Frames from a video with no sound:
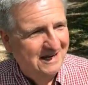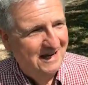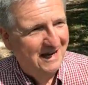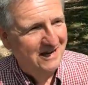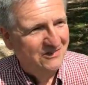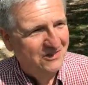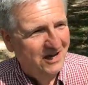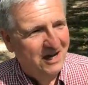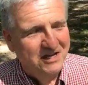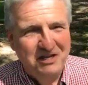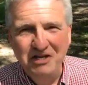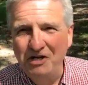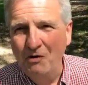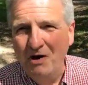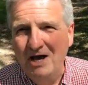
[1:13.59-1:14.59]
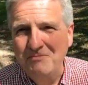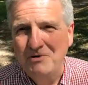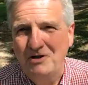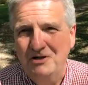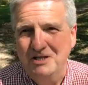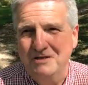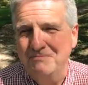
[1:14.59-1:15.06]
I thought, I'm
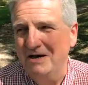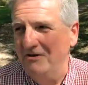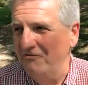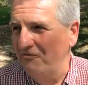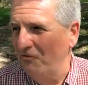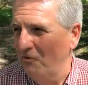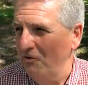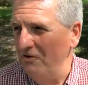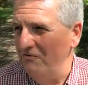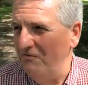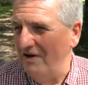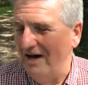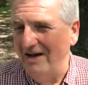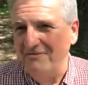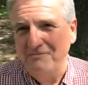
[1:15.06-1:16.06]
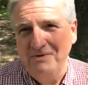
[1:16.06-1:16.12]
only about 45